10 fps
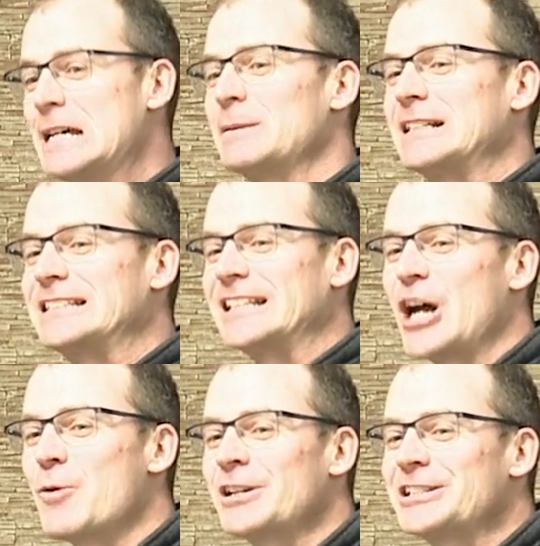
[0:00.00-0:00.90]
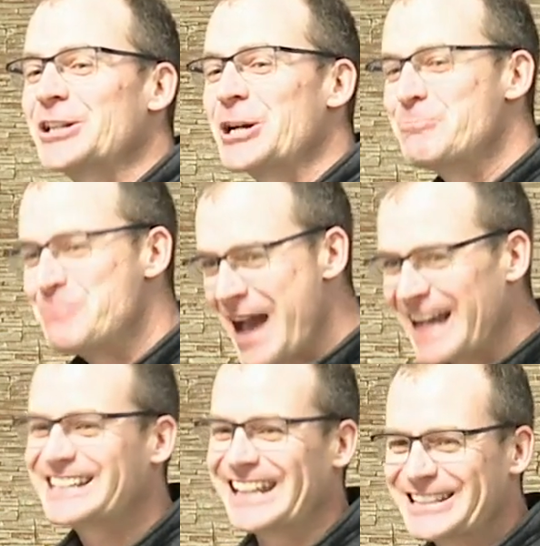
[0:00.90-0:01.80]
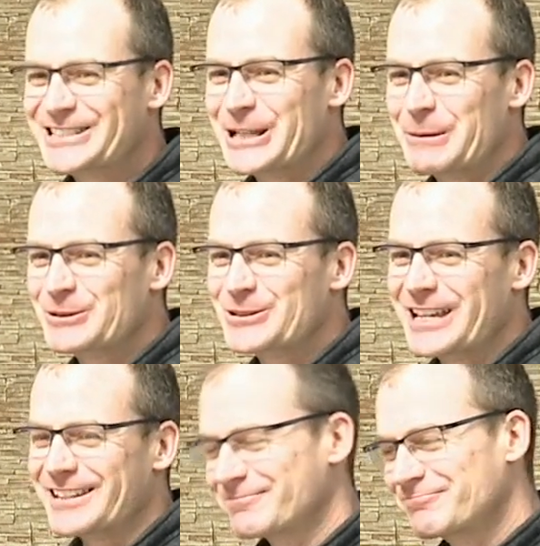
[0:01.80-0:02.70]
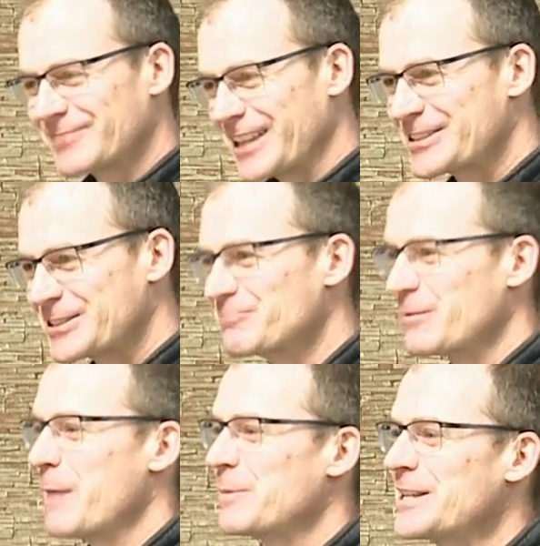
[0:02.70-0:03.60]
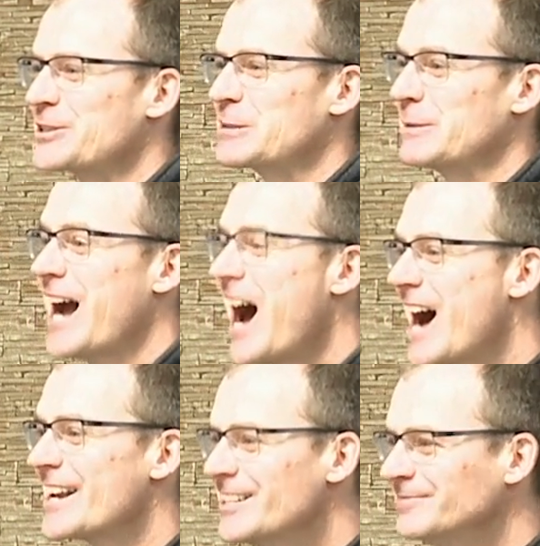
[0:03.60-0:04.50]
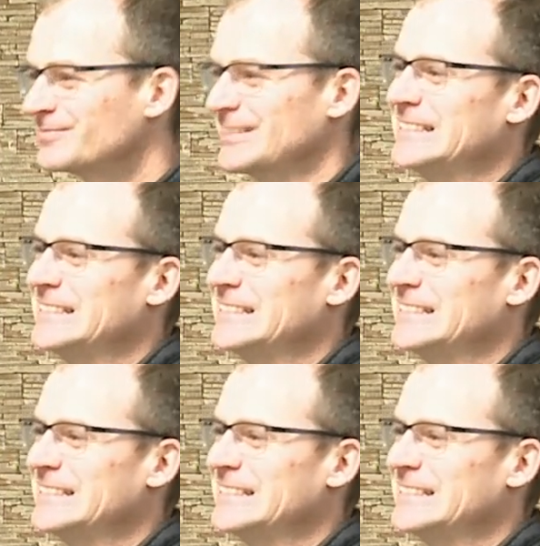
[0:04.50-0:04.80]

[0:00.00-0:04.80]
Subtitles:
But he said, I want it to go back 10 steps because that appears to be harder